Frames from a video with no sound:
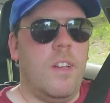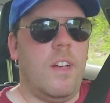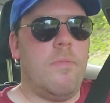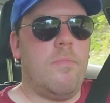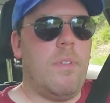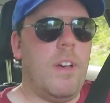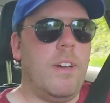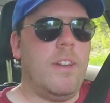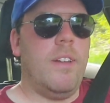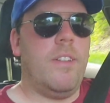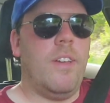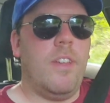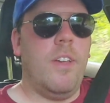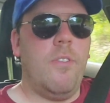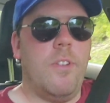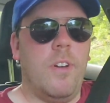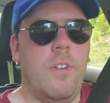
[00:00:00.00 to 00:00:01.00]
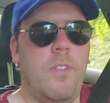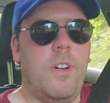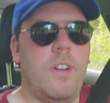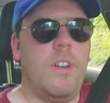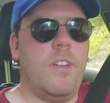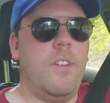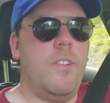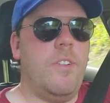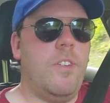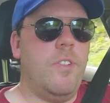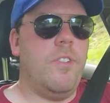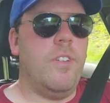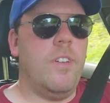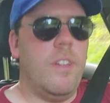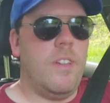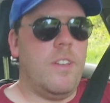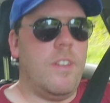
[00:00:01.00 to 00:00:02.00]
I'm not going to tell you what I want to do to
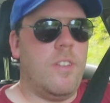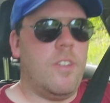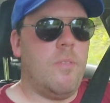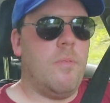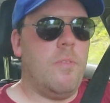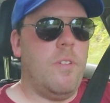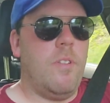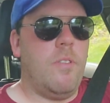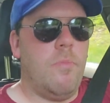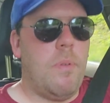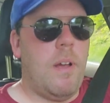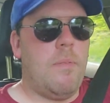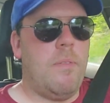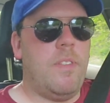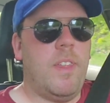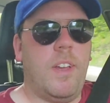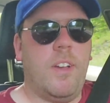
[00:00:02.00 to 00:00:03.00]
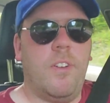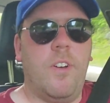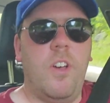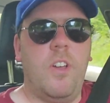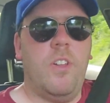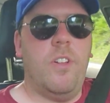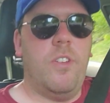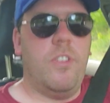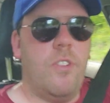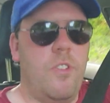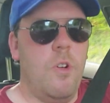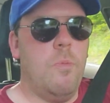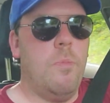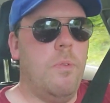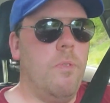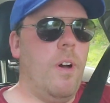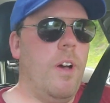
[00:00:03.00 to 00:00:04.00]
it, and some of you probably think, oh, hey, that's
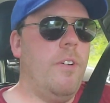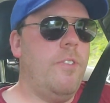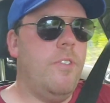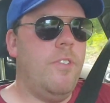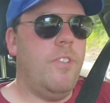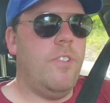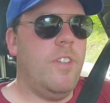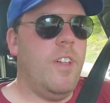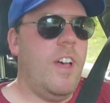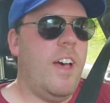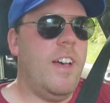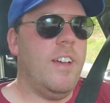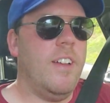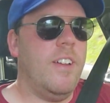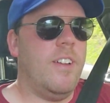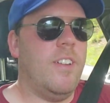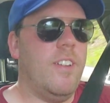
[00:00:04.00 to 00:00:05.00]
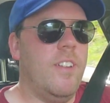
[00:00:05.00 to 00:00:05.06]
stupid. Why would you do that?